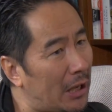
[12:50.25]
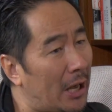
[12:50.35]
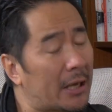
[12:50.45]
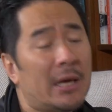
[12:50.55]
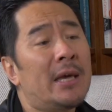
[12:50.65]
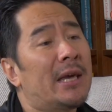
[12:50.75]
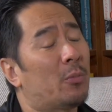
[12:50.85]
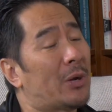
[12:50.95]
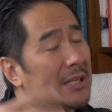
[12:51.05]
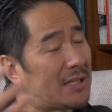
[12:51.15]
Like, it
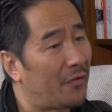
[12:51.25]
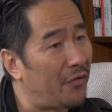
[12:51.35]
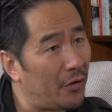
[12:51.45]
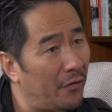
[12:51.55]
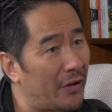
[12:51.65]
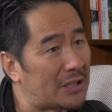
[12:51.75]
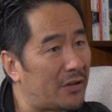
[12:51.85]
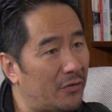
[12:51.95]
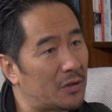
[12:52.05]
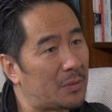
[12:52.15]
went to some film
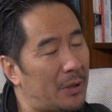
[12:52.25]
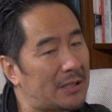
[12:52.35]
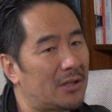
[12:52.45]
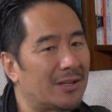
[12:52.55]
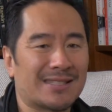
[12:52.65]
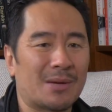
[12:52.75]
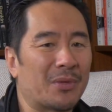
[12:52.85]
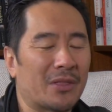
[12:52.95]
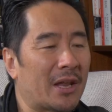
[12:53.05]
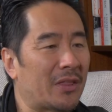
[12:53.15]
festivals, but it's not
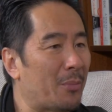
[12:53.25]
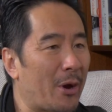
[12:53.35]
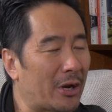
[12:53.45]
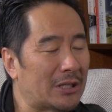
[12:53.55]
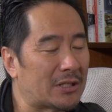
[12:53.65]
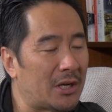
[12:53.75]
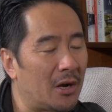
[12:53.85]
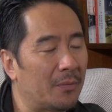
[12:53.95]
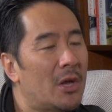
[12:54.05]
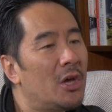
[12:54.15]
something that the Americans know.